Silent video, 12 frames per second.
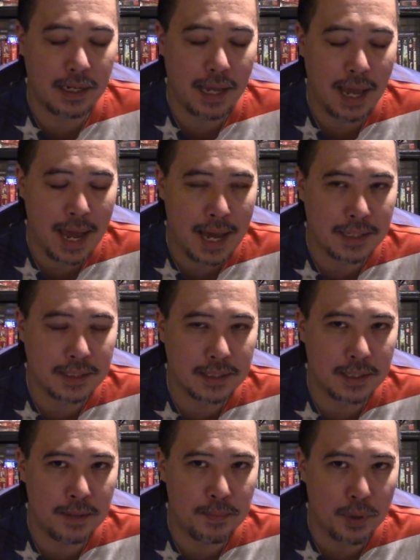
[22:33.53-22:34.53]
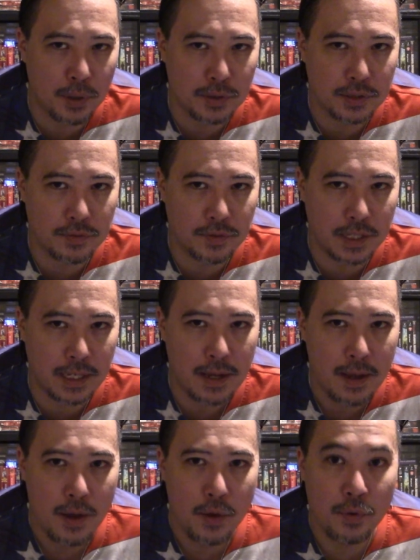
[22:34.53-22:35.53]
acts impulsively
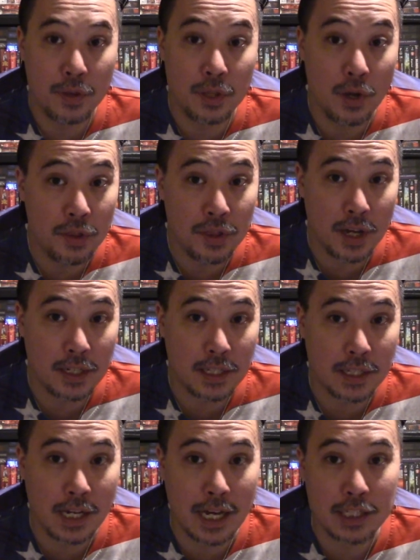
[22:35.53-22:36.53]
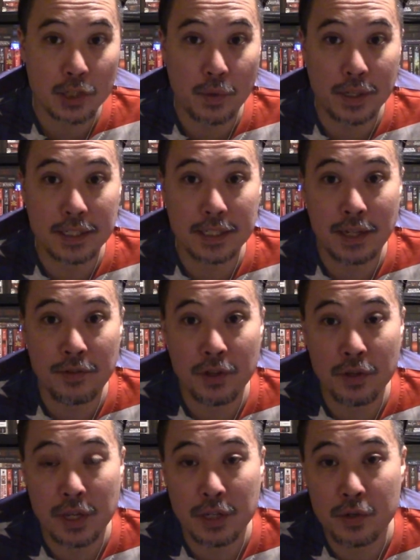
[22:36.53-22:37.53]
with no thought to the consequences, even though
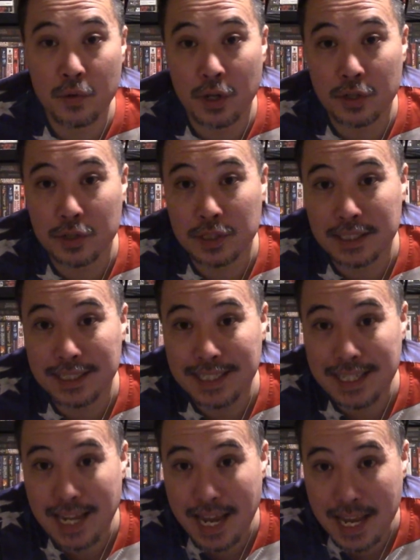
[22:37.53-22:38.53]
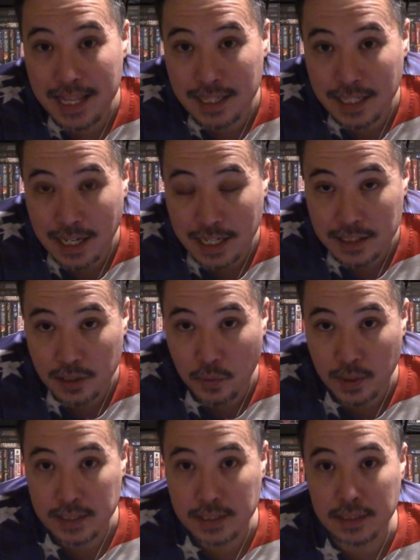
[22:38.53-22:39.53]
they do understand the
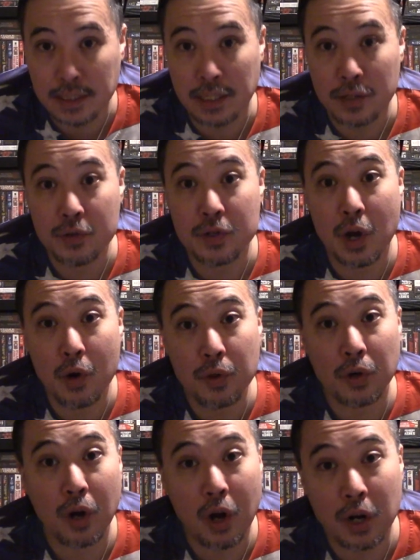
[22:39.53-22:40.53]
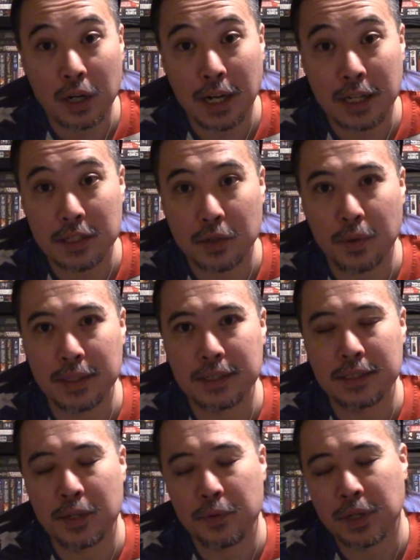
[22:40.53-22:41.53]
consequences, they do know there are
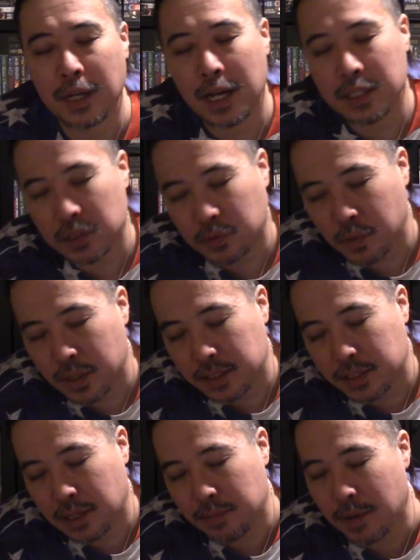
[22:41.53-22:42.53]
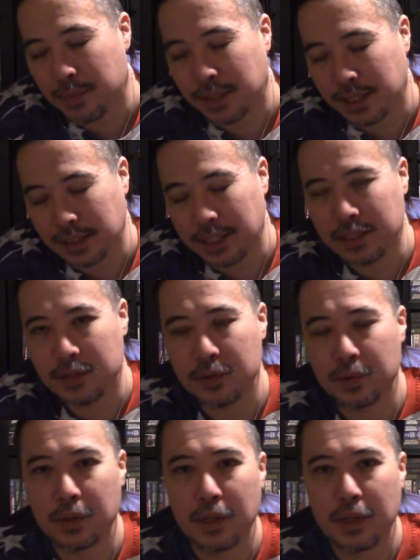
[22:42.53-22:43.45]
consequences. Then when the consequences come up, it can lead to